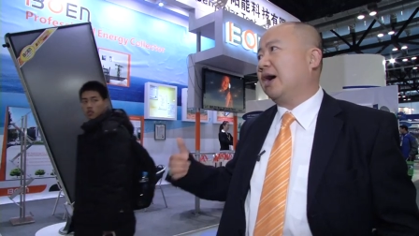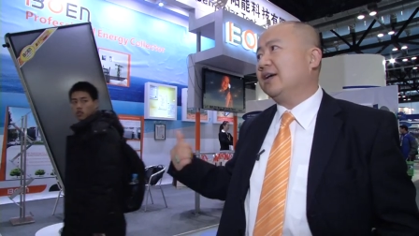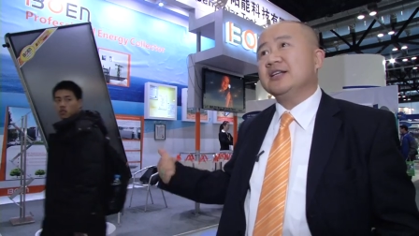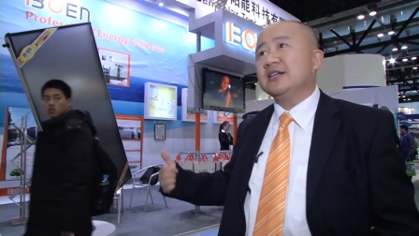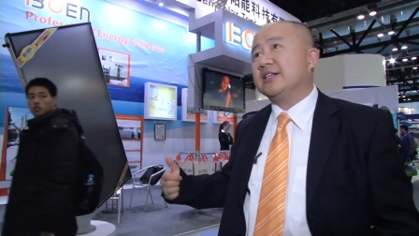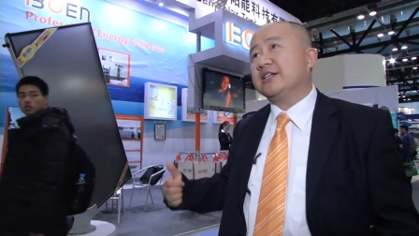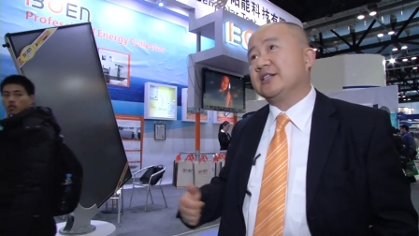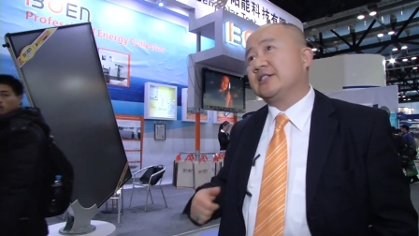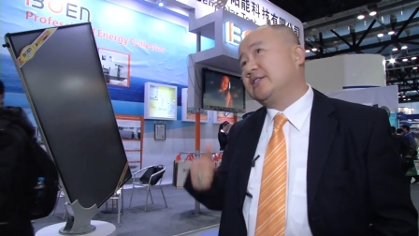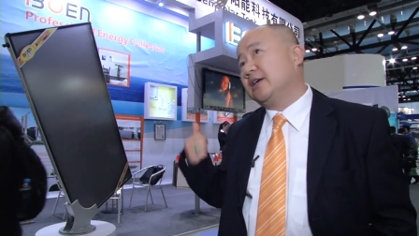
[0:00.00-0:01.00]
I think
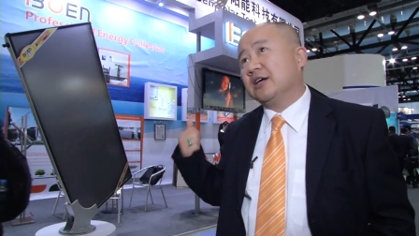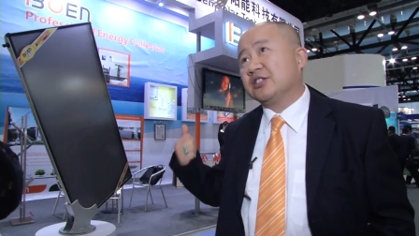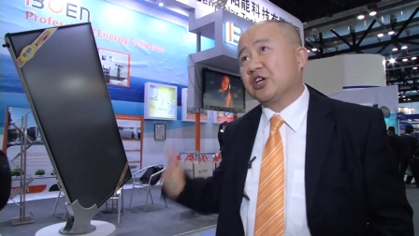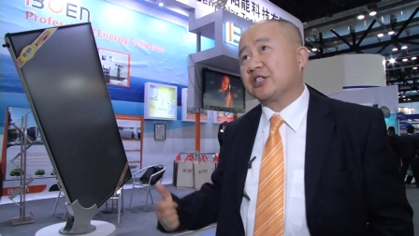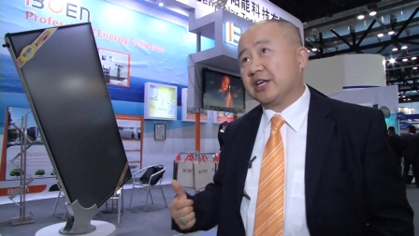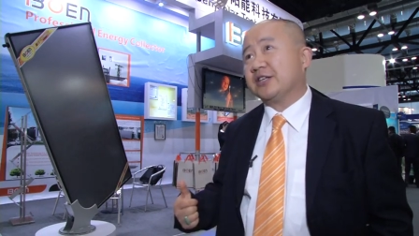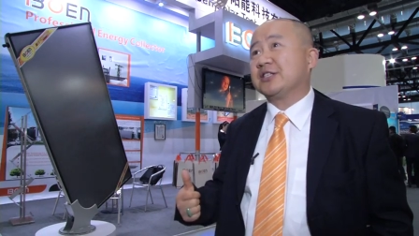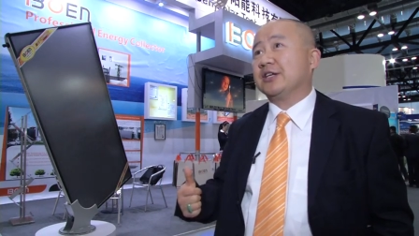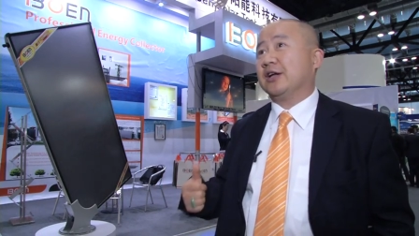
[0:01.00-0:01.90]
this is a success in,